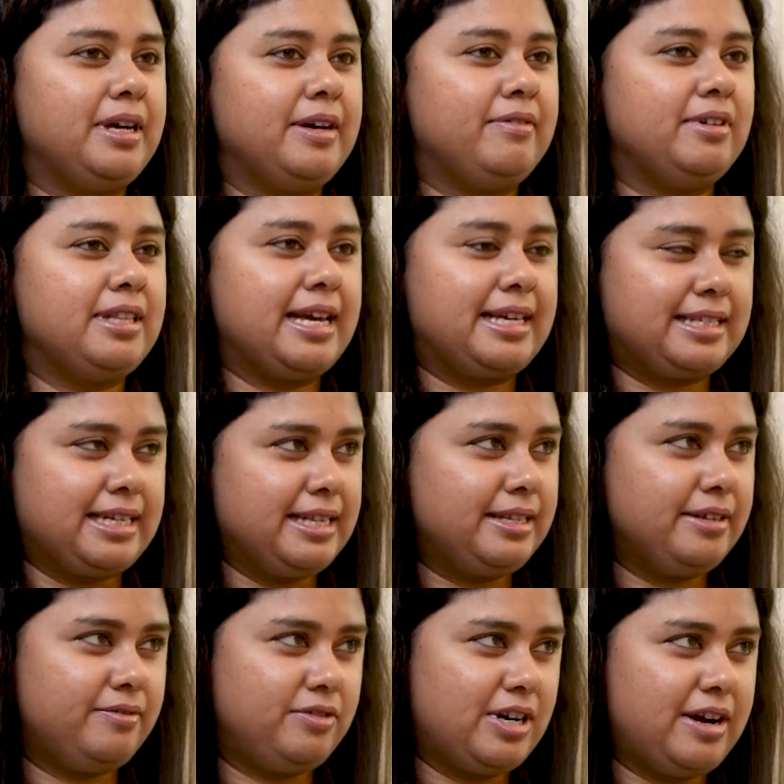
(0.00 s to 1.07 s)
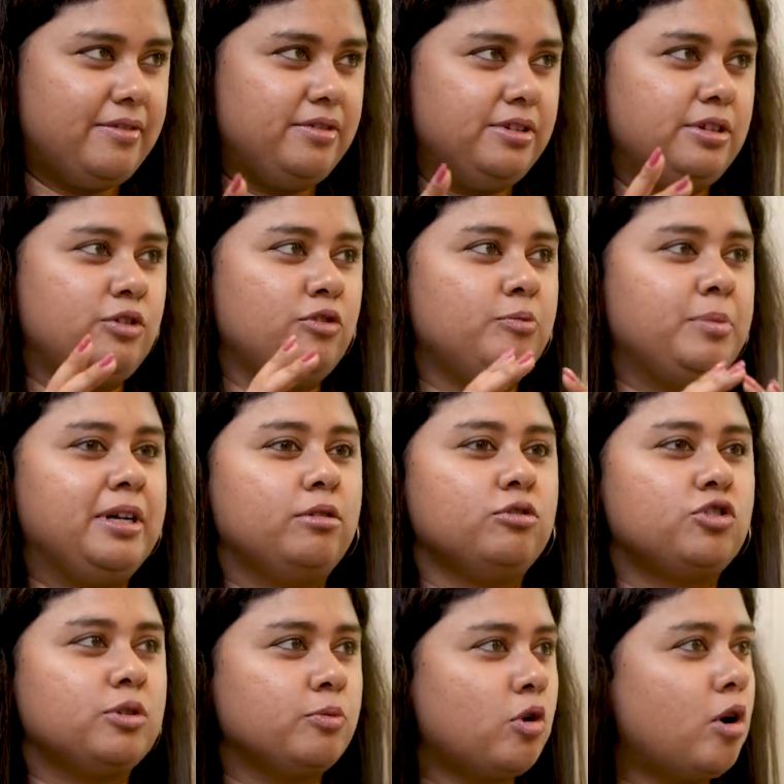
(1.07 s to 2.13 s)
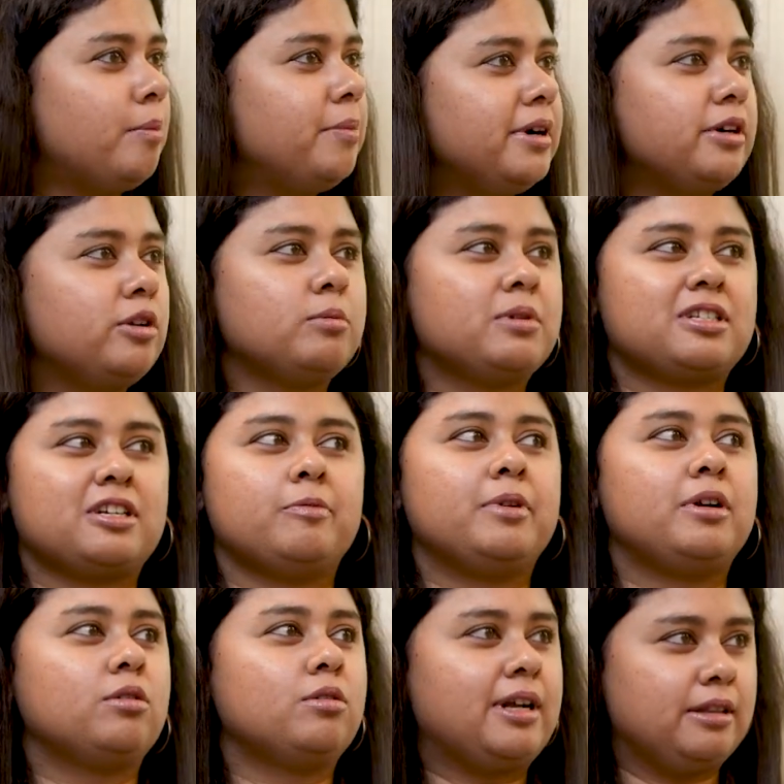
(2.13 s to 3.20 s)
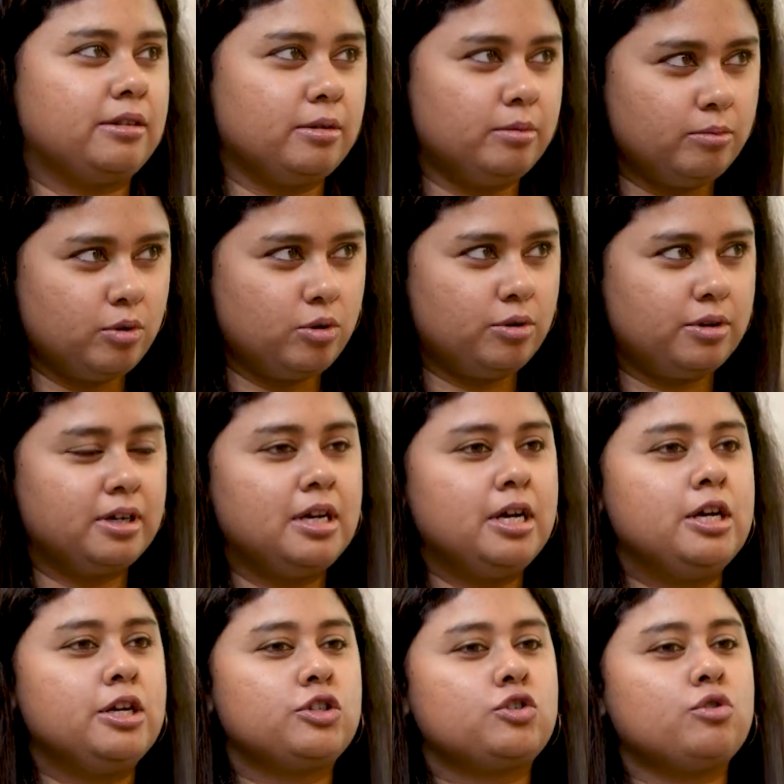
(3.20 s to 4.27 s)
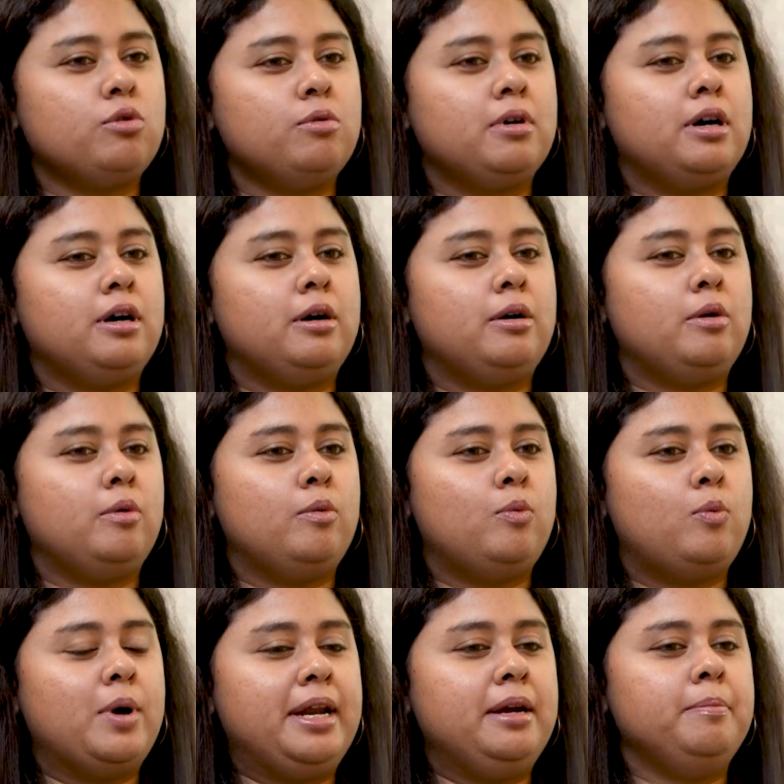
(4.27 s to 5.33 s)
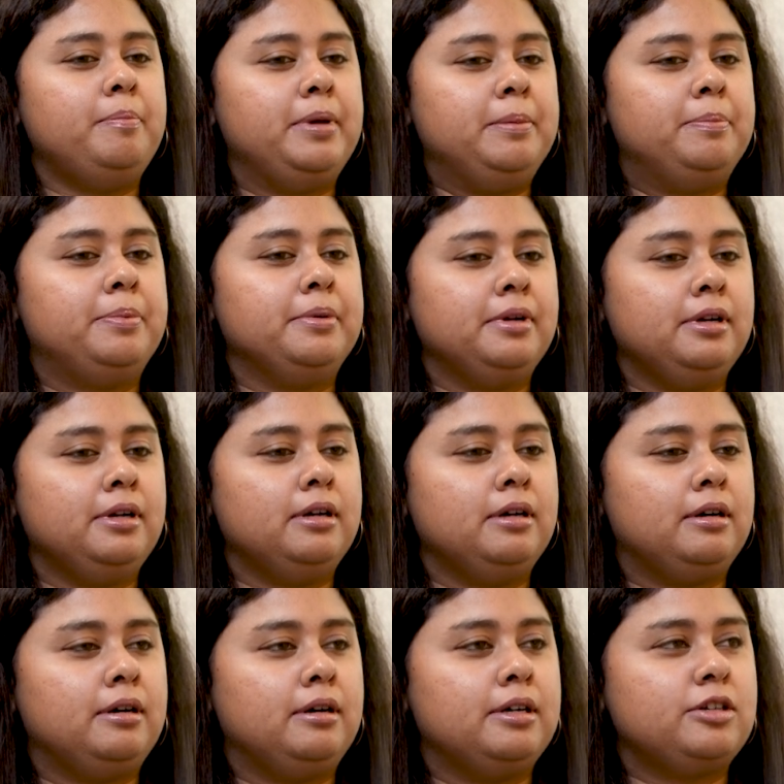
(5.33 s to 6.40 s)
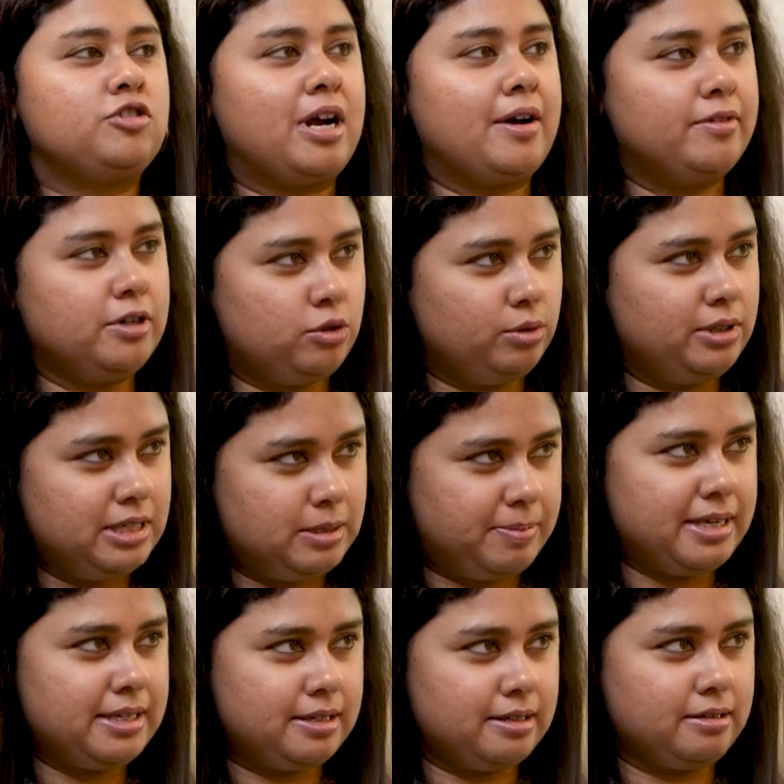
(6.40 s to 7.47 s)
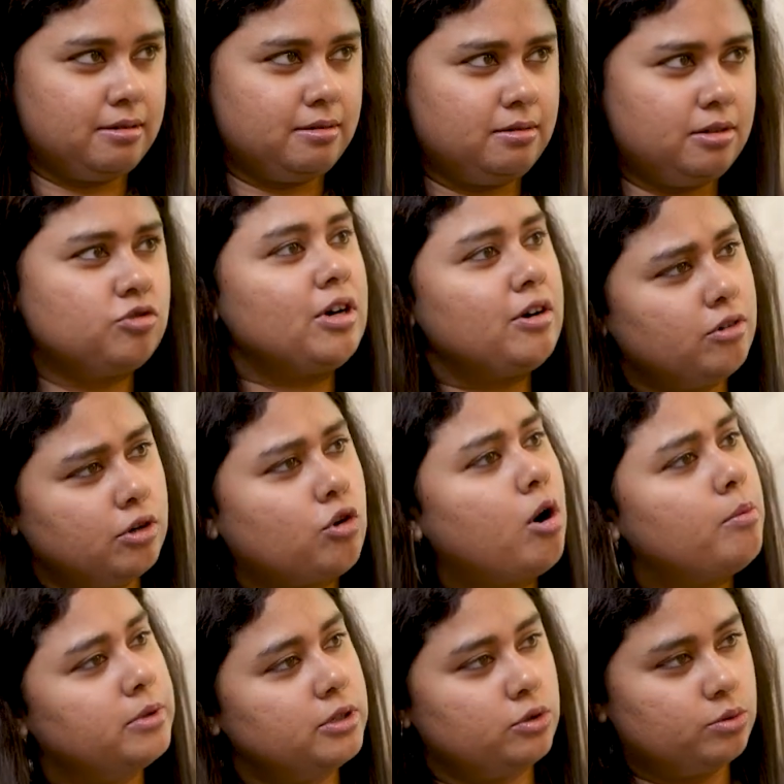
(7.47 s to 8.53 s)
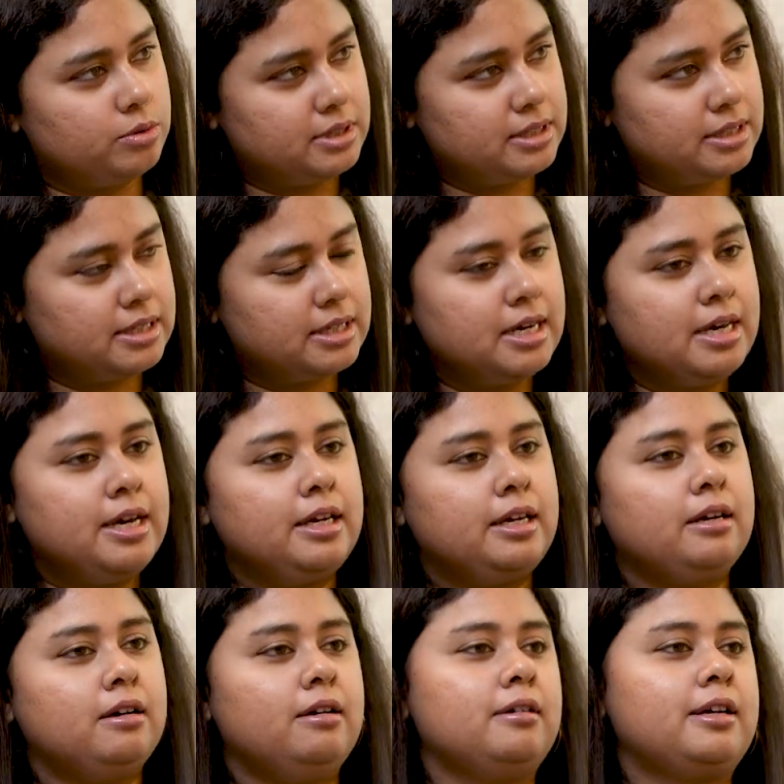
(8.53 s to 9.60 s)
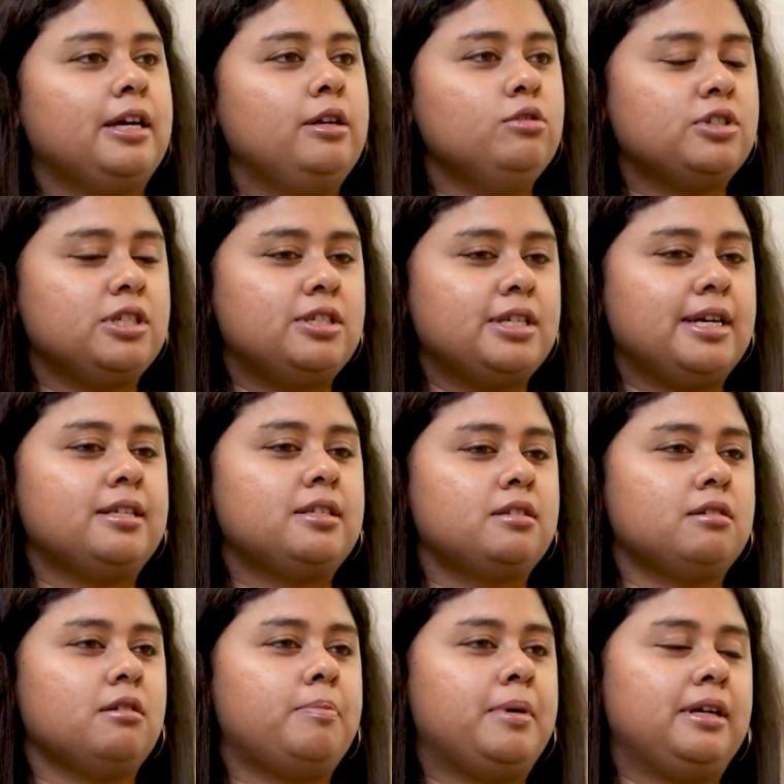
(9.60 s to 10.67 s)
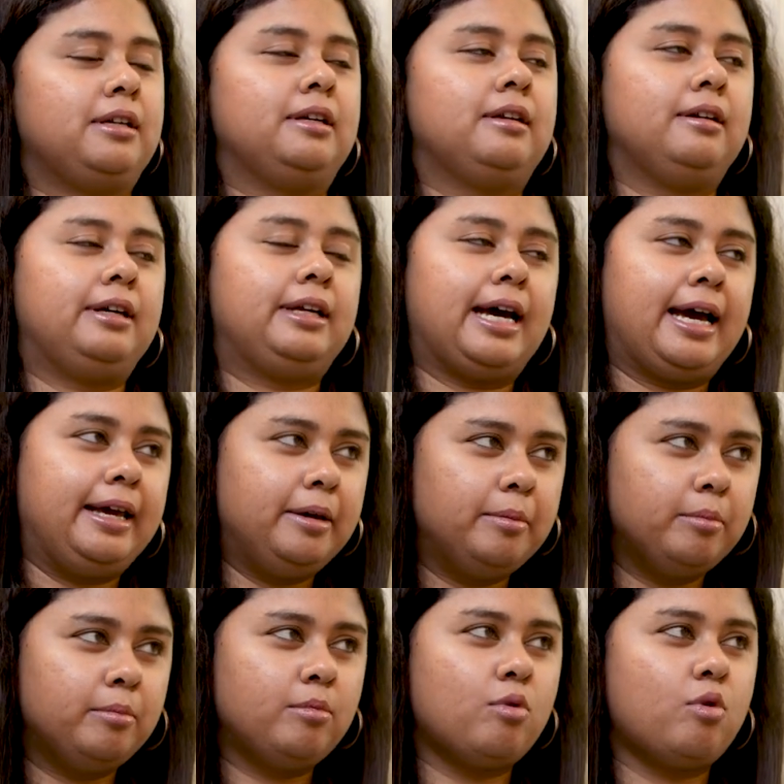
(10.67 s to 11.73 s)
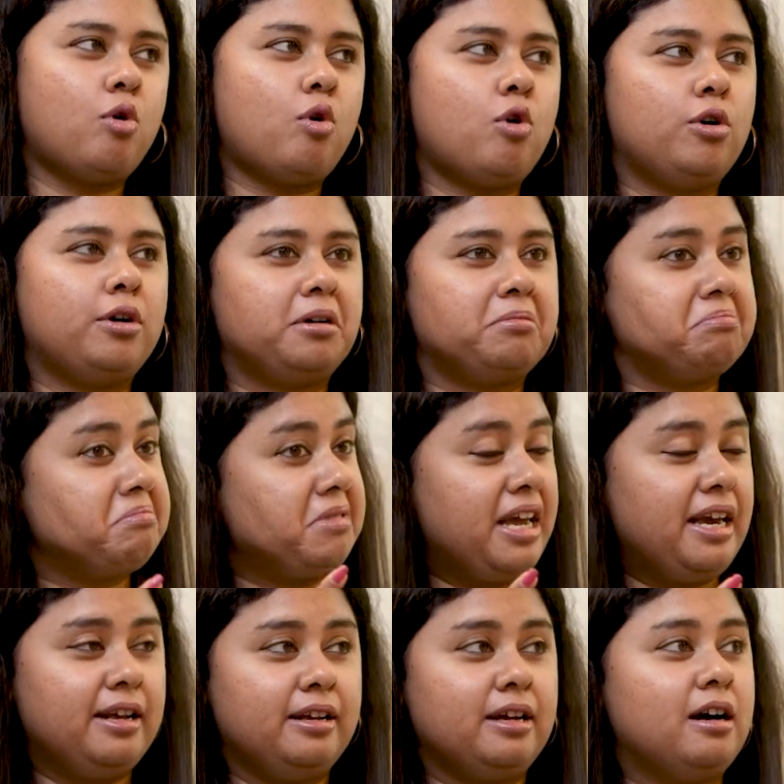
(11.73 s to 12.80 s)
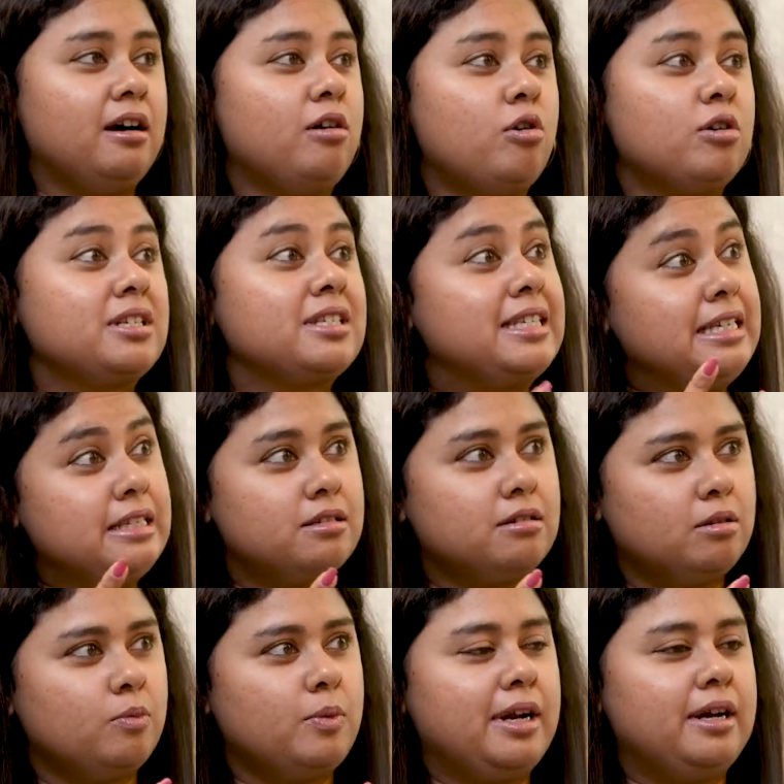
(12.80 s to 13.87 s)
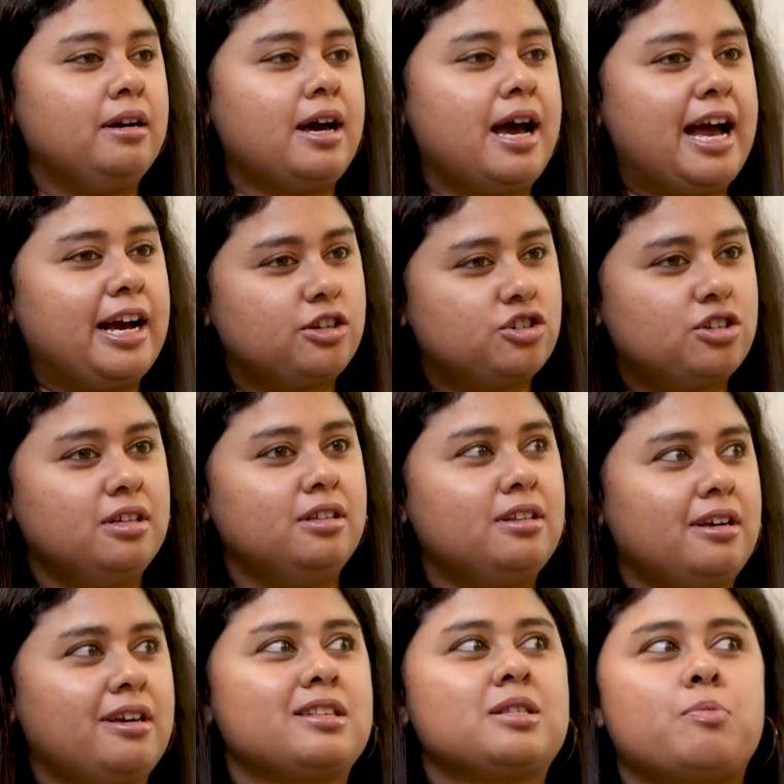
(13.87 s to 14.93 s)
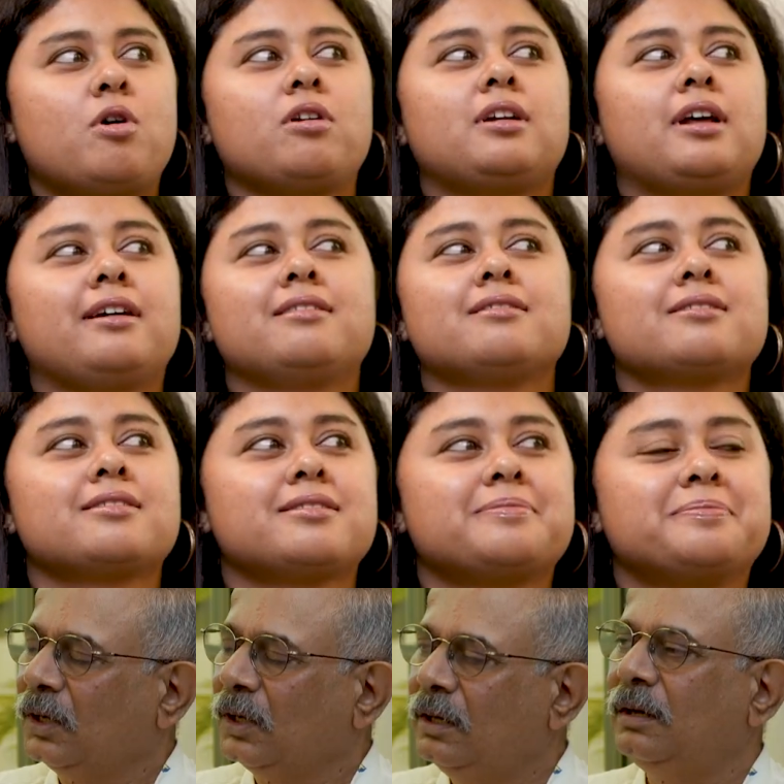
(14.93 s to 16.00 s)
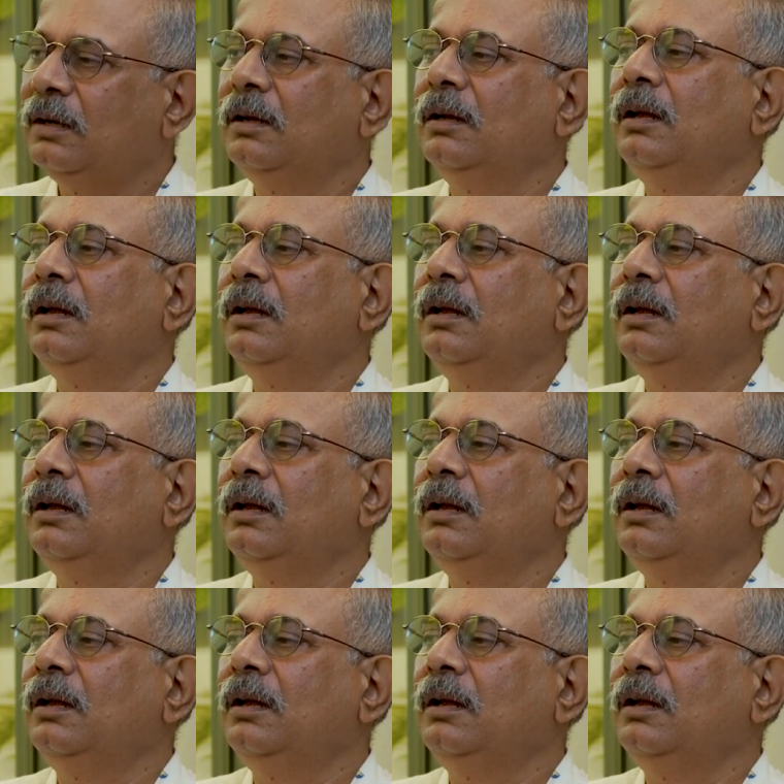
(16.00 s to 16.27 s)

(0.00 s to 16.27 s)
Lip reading: With extensive travel, you've been to Jim Corbett, you must have been to Ranthambore. So, when people travel to these places, the general common tourists, can you suggest a particular time or area or season when actually they can spot tigers? yeah,